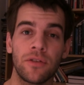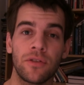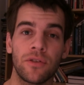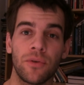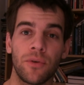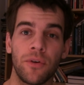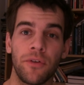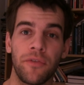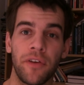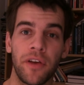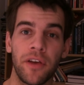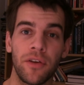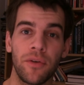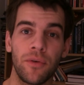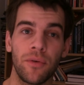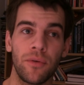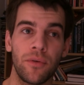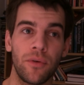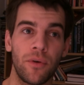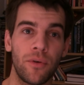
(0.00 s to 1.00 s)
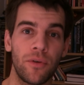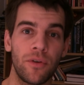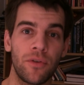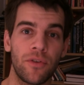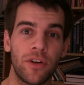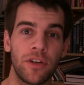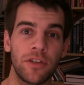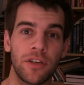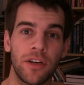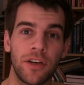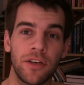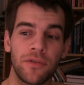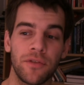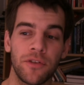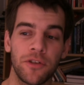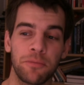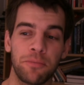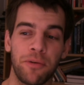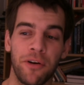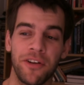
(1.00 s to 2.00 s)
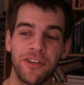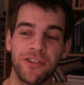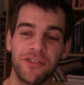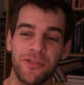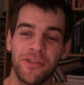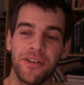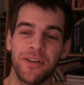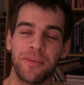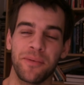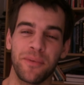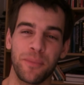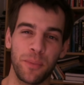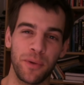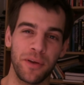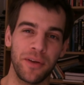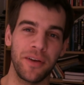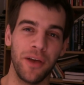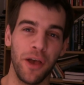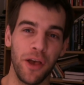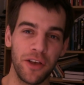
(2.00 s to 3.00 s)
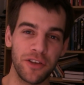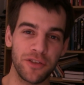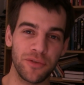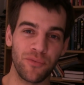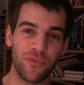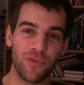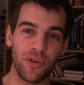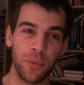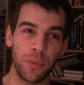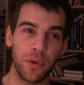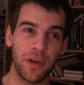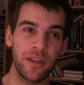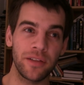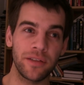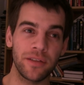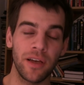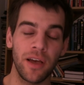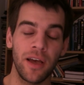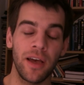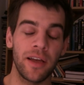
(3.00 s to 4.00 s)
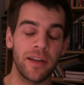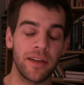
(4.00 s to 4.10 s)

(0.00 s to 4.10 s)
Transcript: So thank you, All In Racecars, for sponsoring me some free wheels.